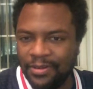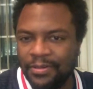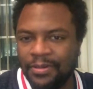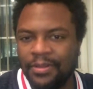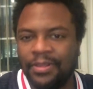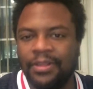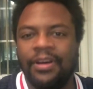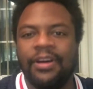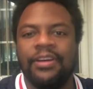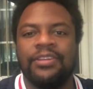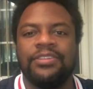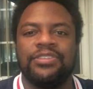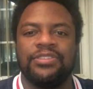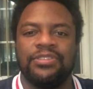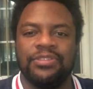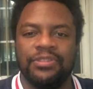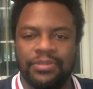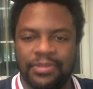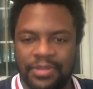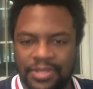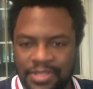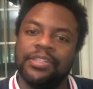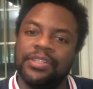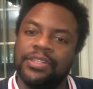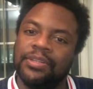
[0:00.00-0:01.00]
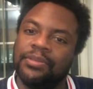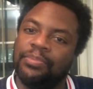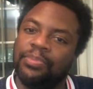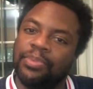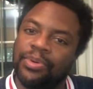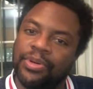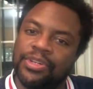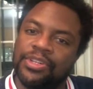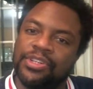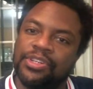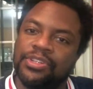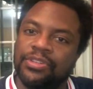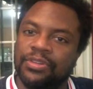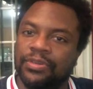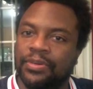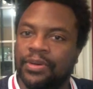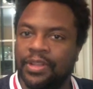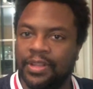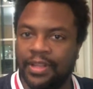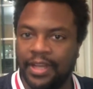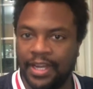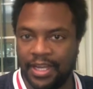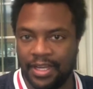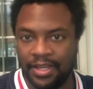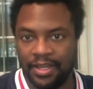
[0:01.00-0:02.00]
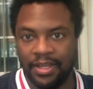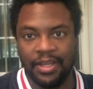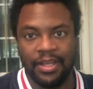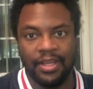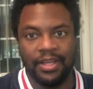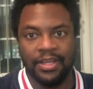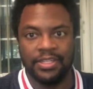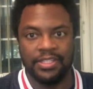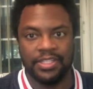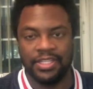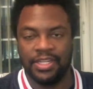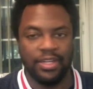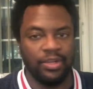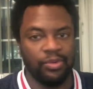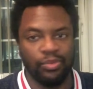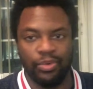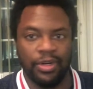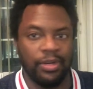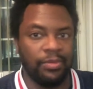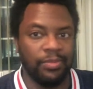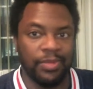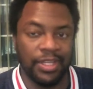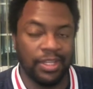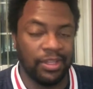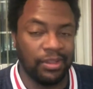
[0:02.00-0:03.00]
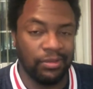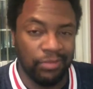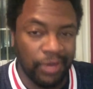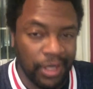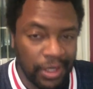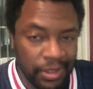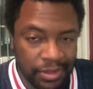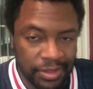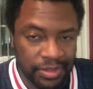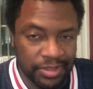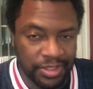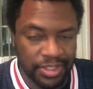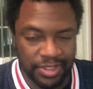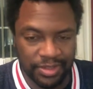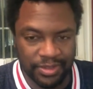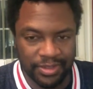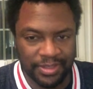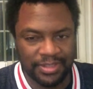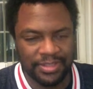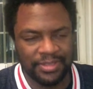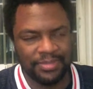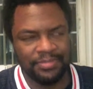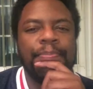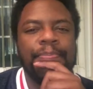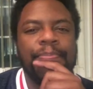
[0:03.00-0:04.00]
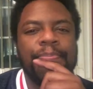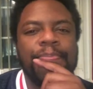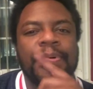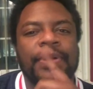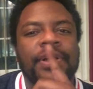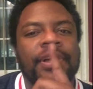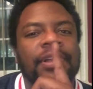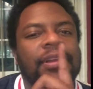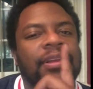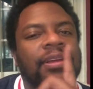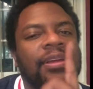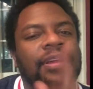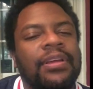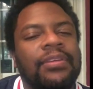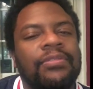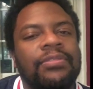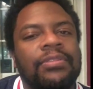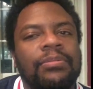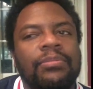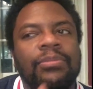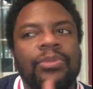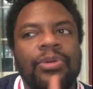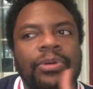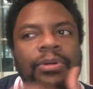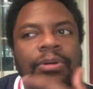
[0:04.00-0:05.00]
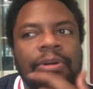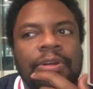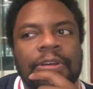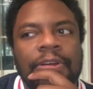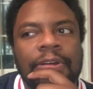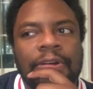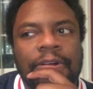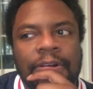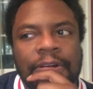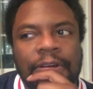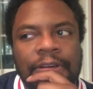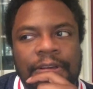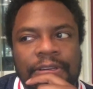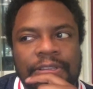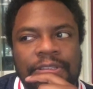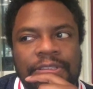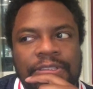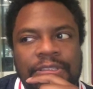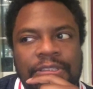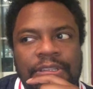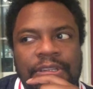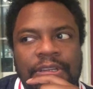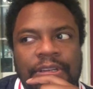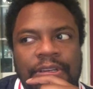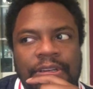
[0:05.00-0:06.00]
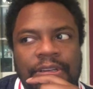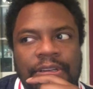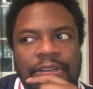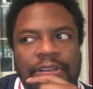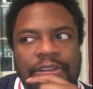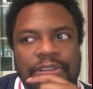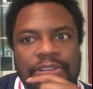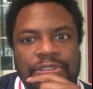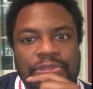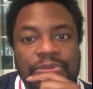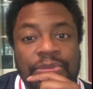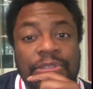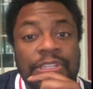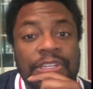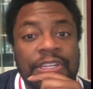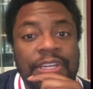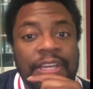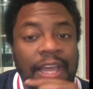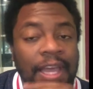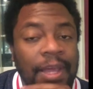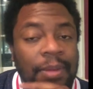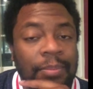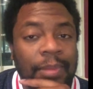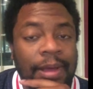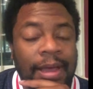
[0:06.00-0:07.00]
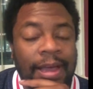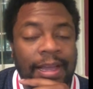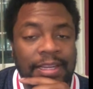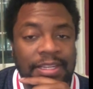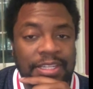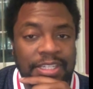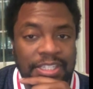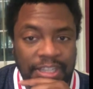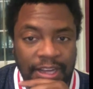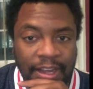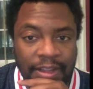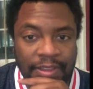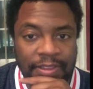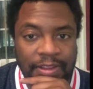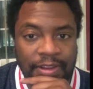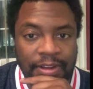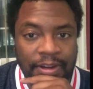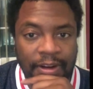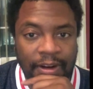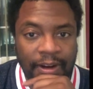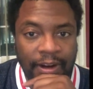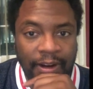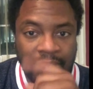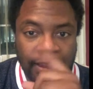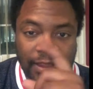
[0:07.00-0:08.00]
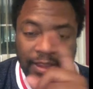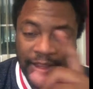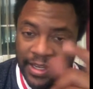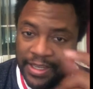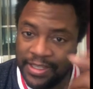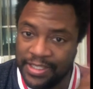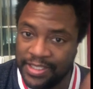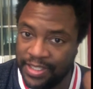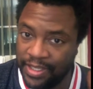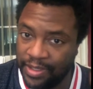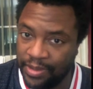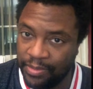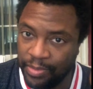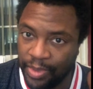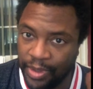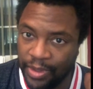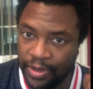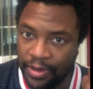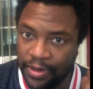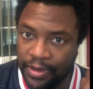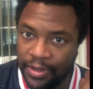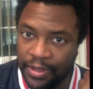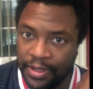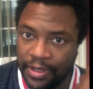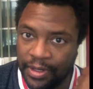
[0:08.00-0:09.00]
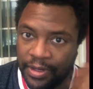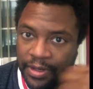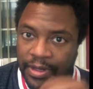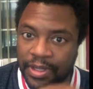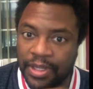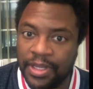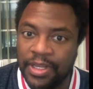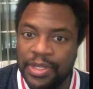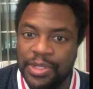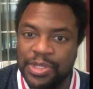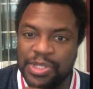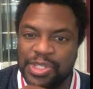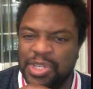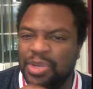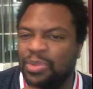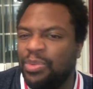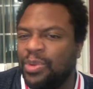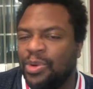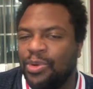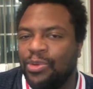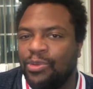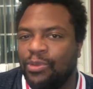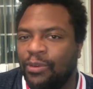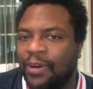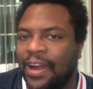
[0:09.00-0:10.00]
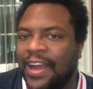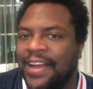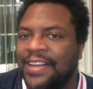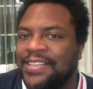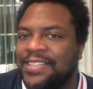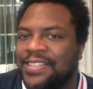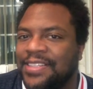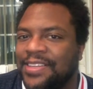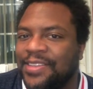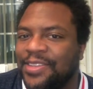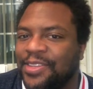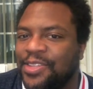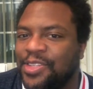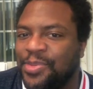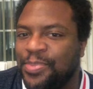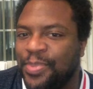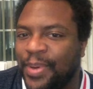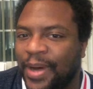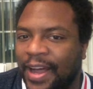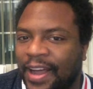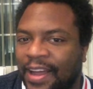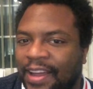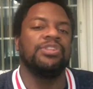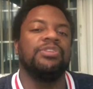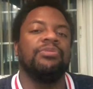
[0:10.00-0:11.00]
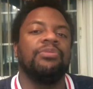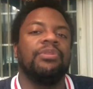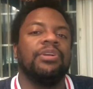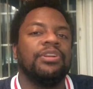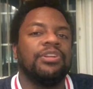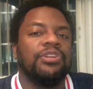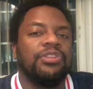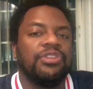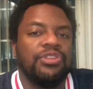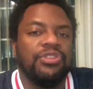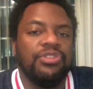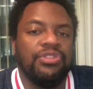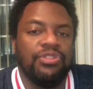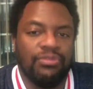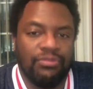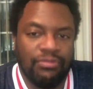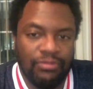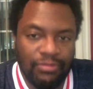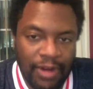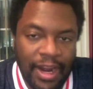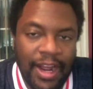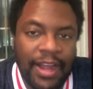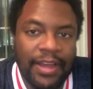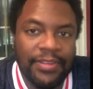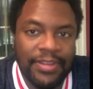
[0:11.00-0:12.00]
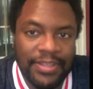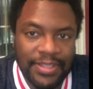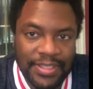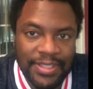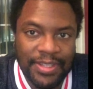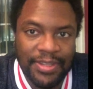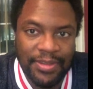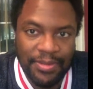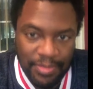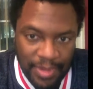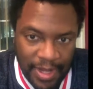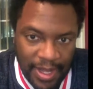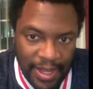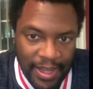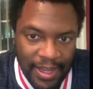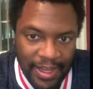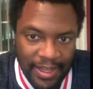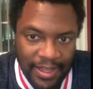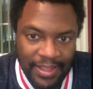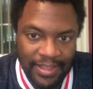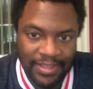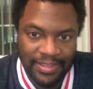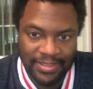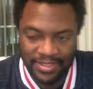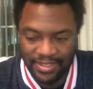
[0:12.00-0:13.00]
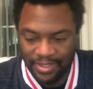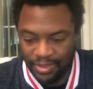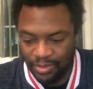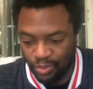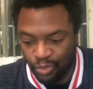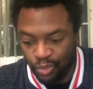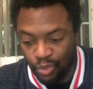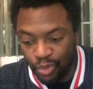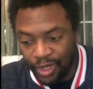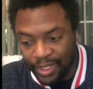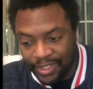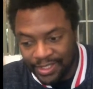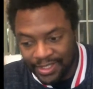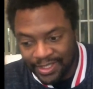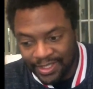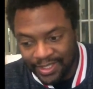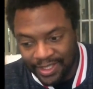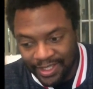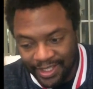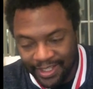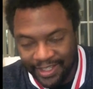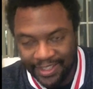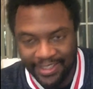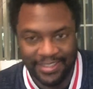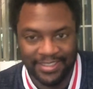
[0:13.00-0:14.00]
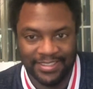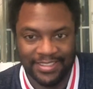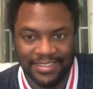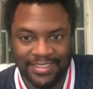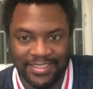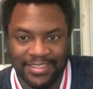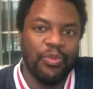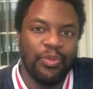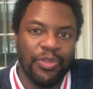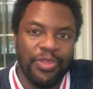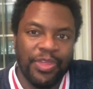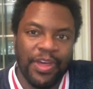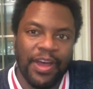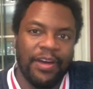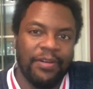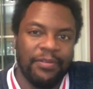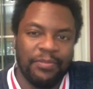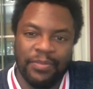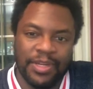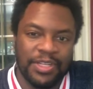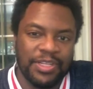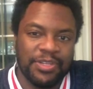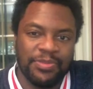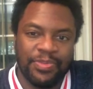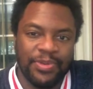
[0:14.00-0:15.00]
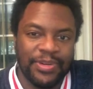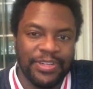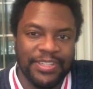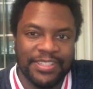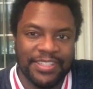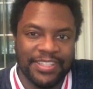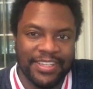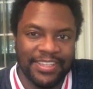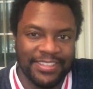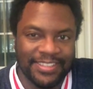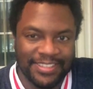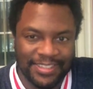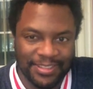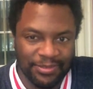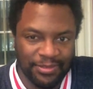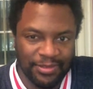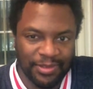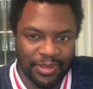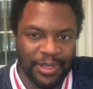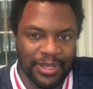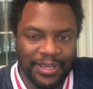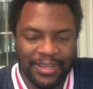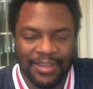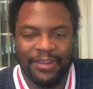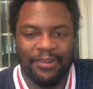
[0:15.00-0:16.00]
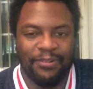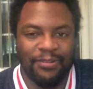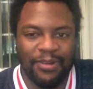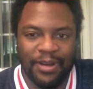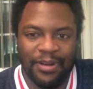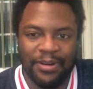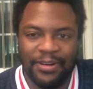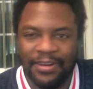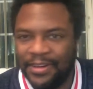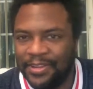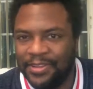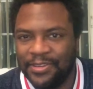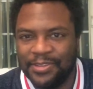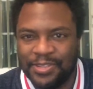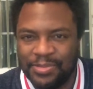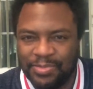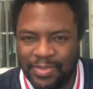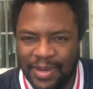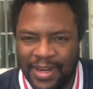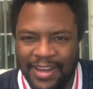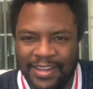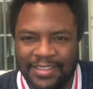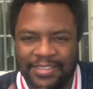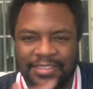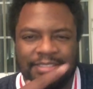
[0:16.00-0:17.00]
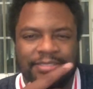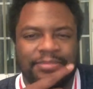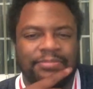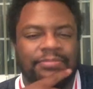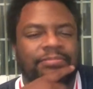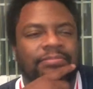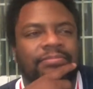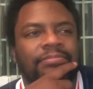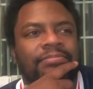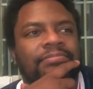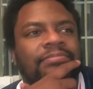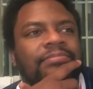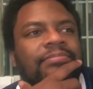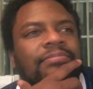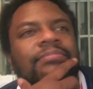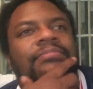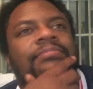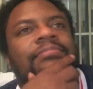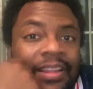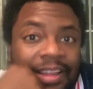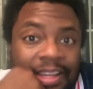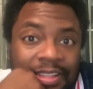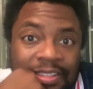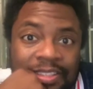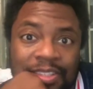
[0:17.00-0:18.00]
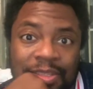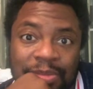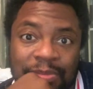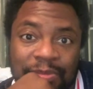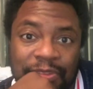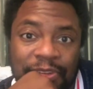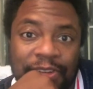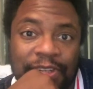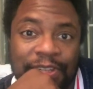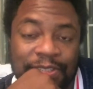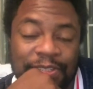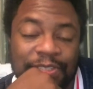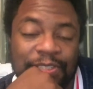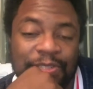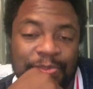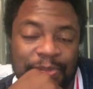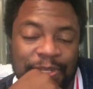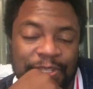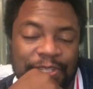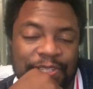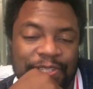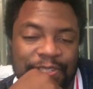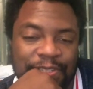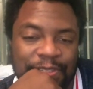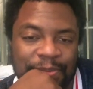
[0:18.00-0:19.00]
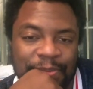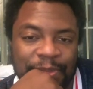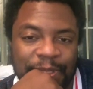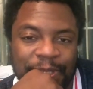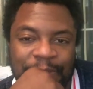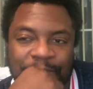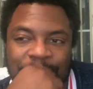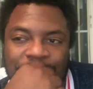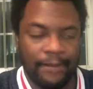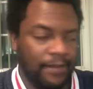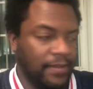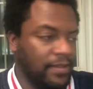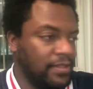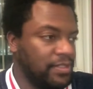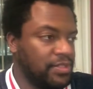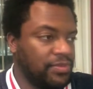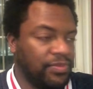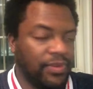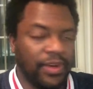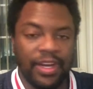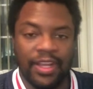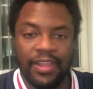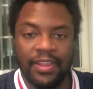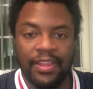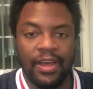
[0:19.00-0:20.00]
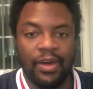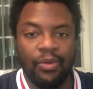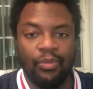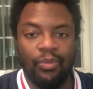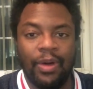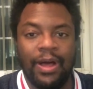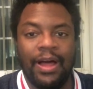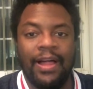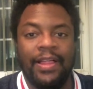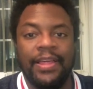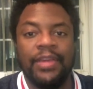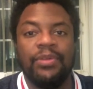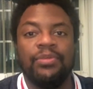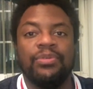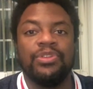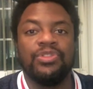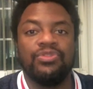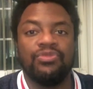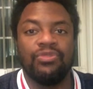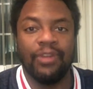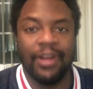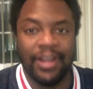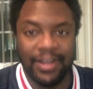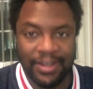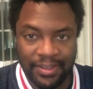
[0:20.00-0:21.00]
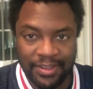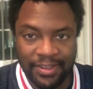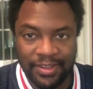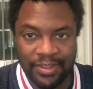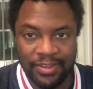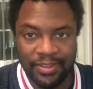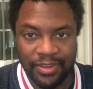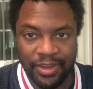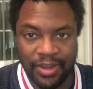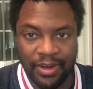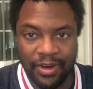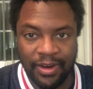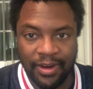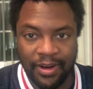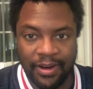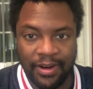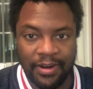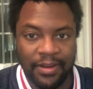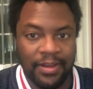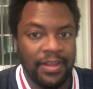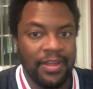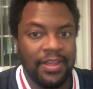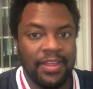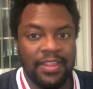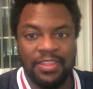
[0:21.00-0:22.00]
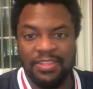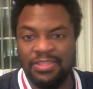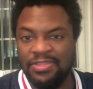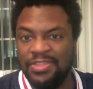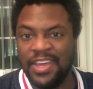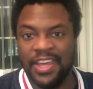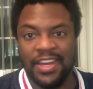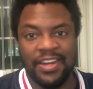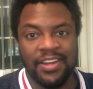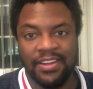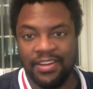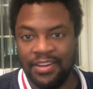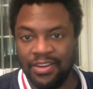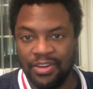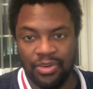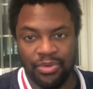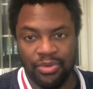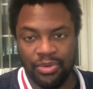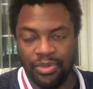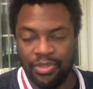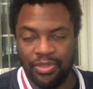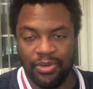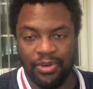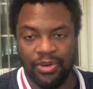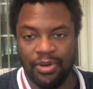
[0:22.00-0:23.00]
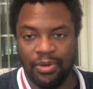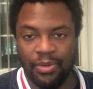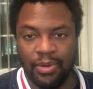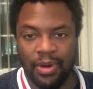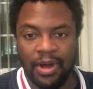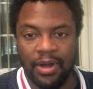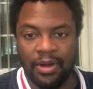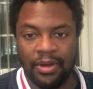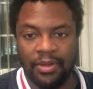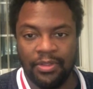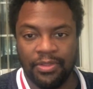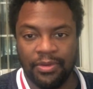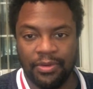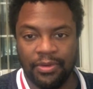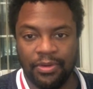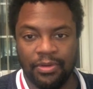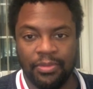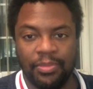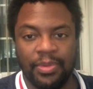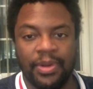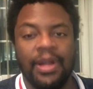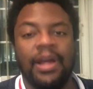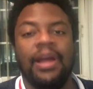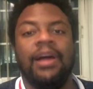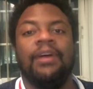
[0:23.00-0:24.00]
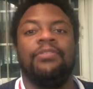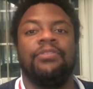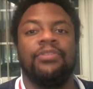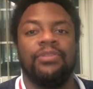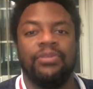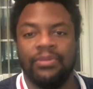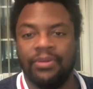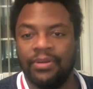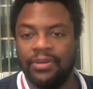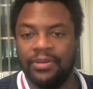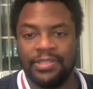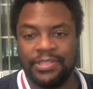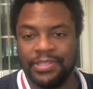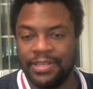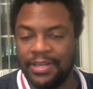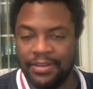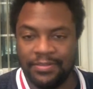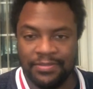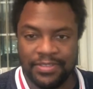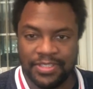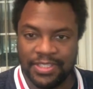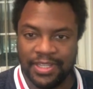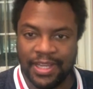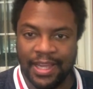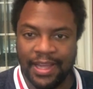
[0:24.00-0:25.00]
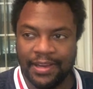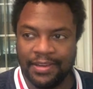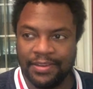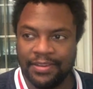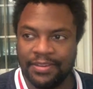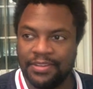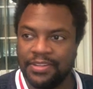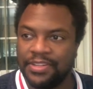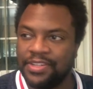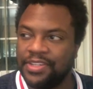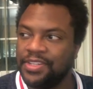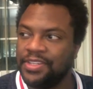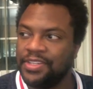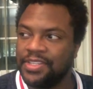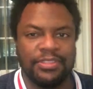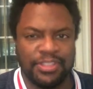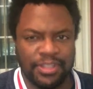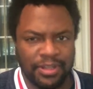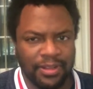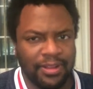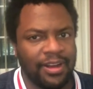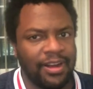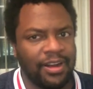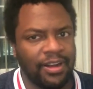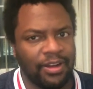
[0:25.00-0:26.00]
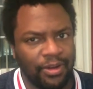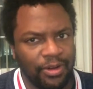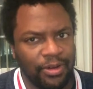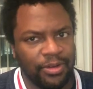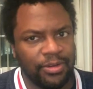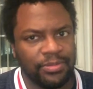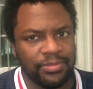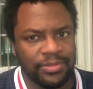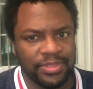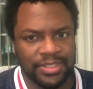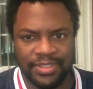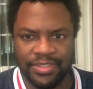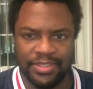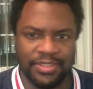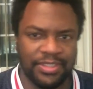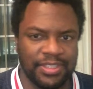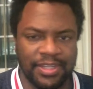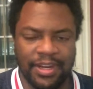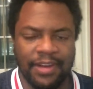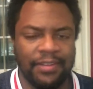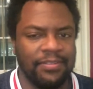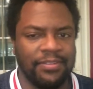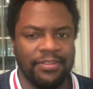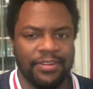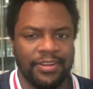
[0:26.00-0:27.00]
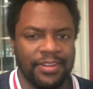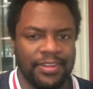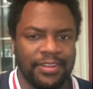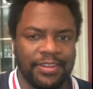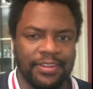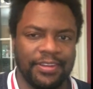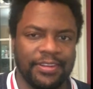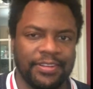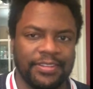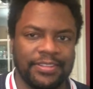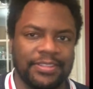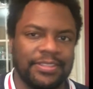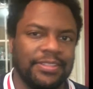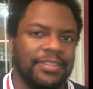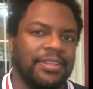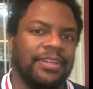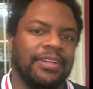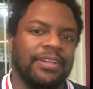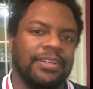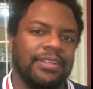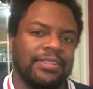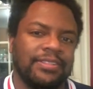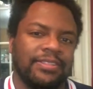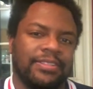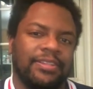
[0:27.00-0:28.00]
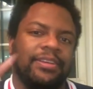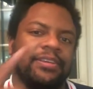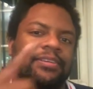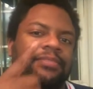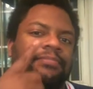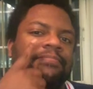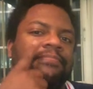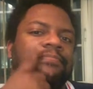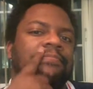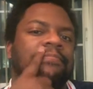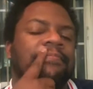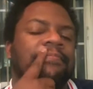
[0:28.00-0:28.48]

glossed through it. She pushed through it like she didn't want him to get the rental insurance. But even more curious is when she came back and checked the car, like I said earlier, she went right to the spot. She went directly to the back and said, "What's this?" without much pretense of looking around at other spots. That seems very suspicious to me. It's funny that while he was renting the car, they didn't do a thorough walkthrough, but afterwards, all of a sudden, she's Sherlock Holmes discovering things. It's like,